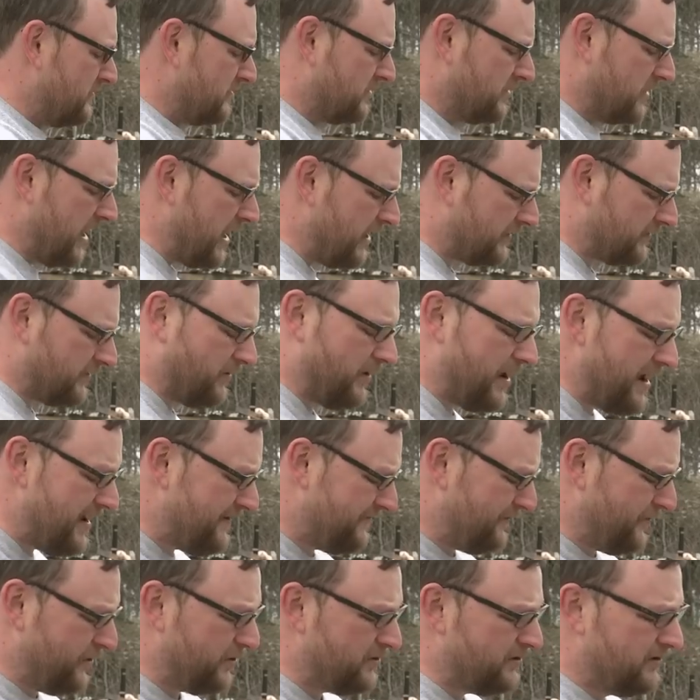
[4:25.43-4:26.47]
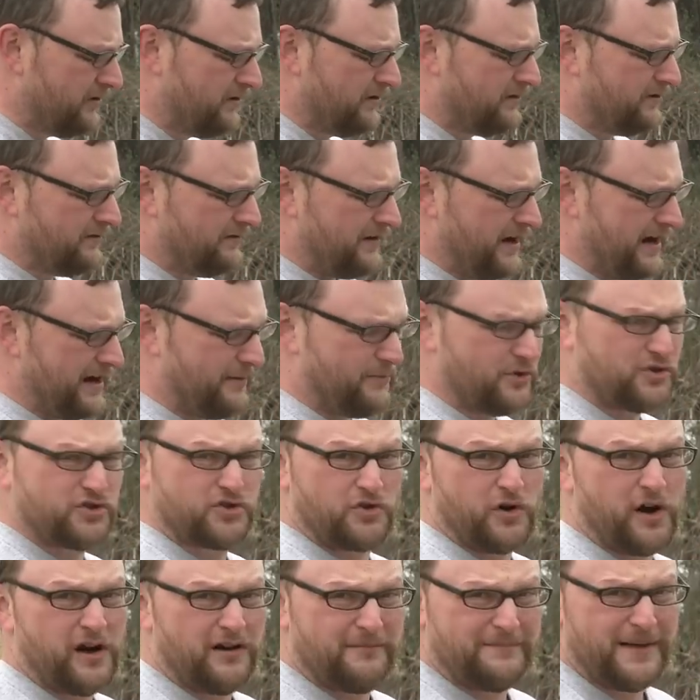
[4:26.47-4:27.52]
cock the rifle, hammer's
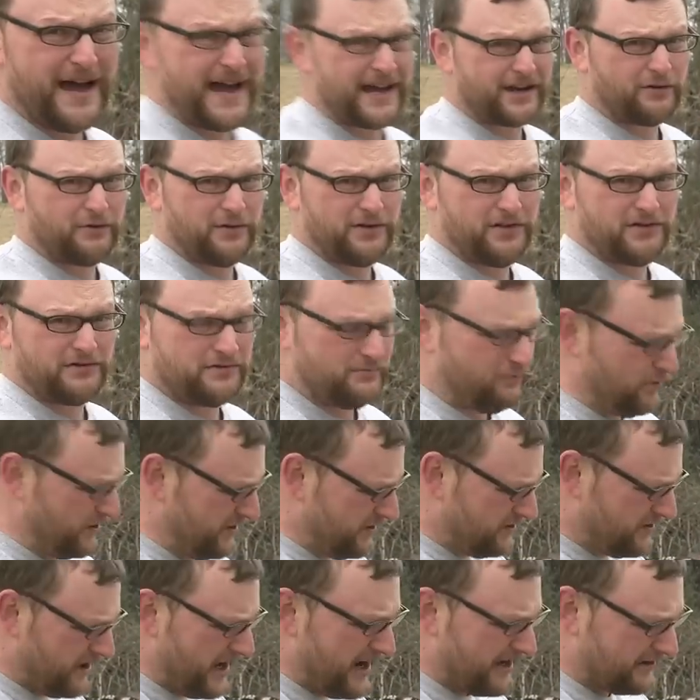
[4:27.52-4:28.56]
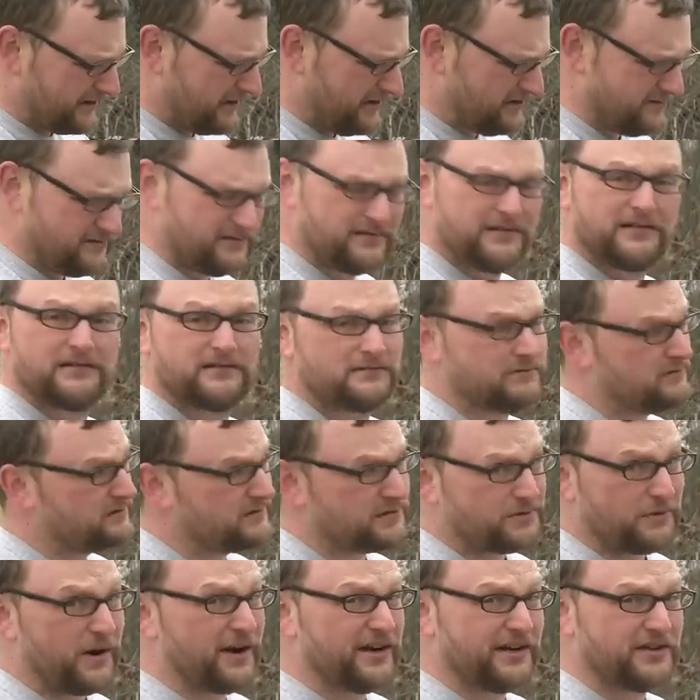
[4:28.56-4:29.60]
drawn back when you, when you cock it,
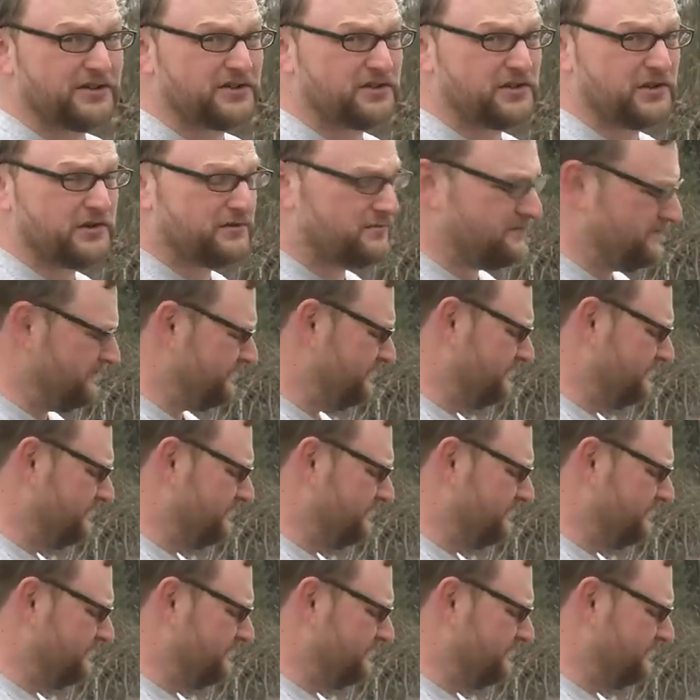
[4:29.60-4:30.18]
it's ready to shoot.